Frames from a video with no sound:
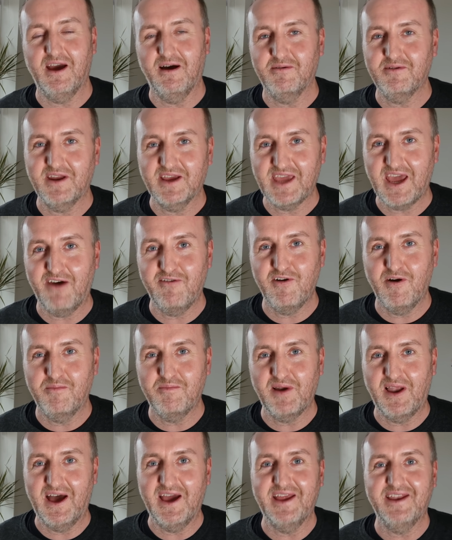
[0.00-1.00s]
I'm going to carry on
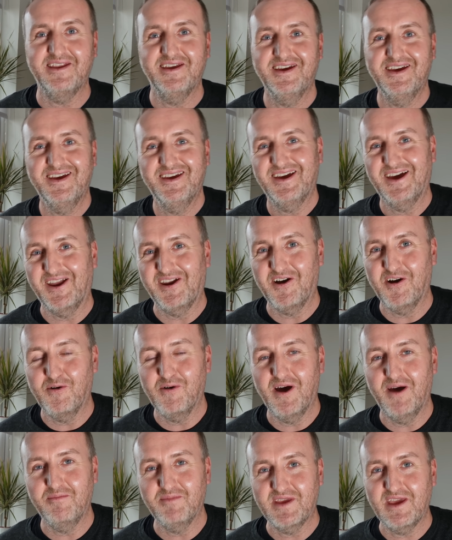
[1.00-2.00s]
playing, and
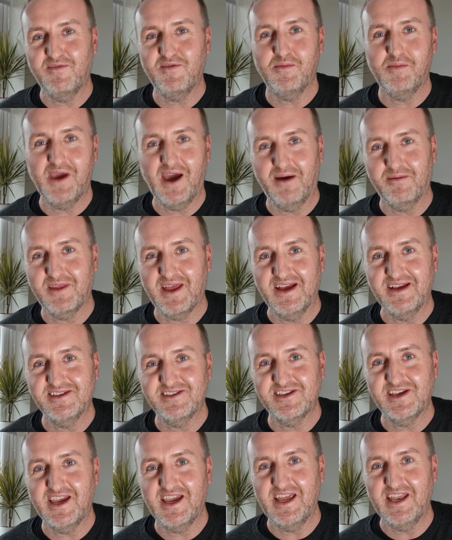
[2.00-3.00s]
I'll give you my
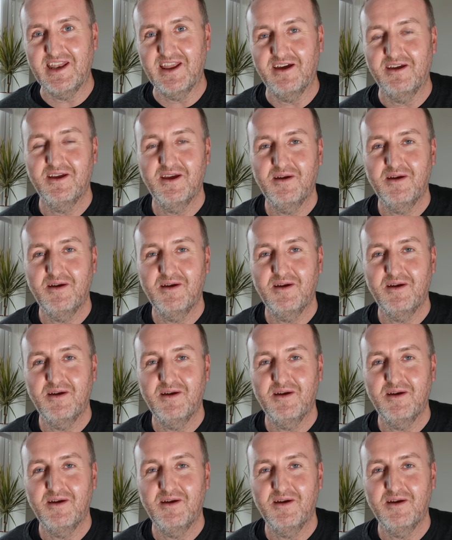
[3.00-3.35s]
updates in